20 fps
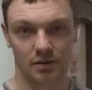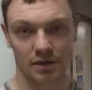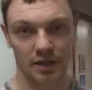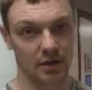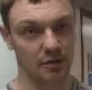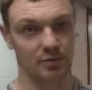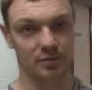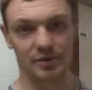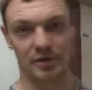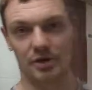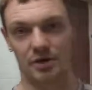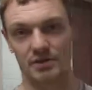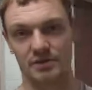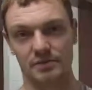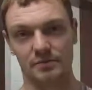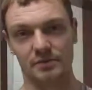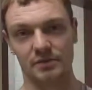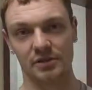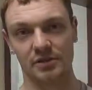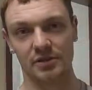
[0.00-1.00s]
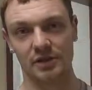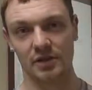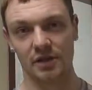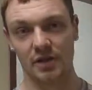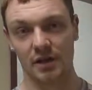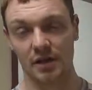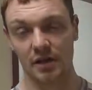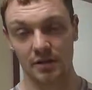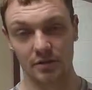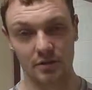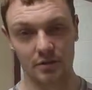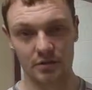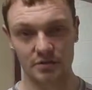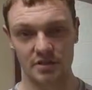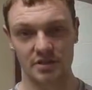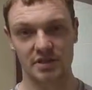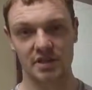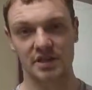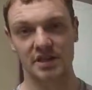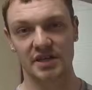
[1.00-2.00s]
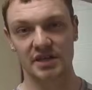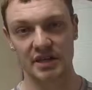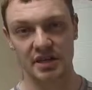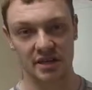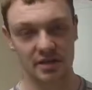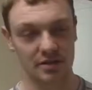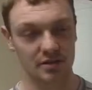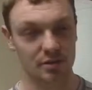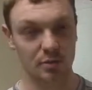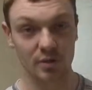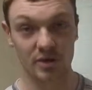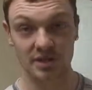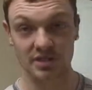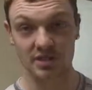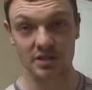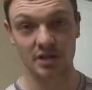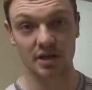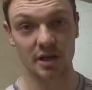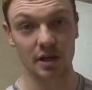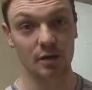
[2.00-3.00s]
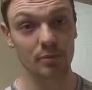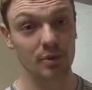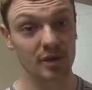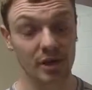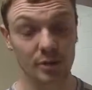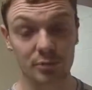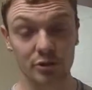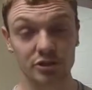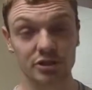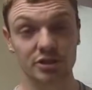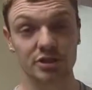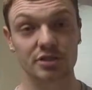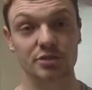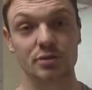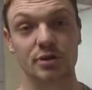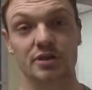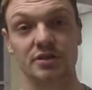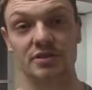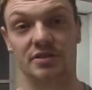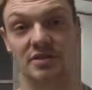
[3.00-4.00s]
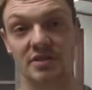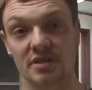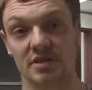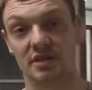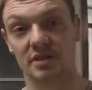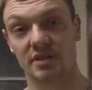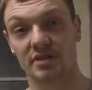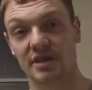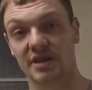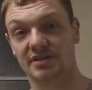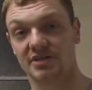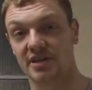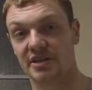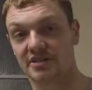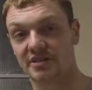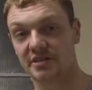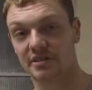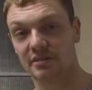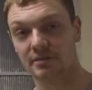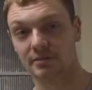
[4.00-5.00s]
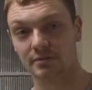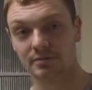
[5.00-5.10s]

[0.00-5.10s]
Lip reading: That would be awesome. And those are the ways that you can help, and I appreciate the questions. Thanks, guys.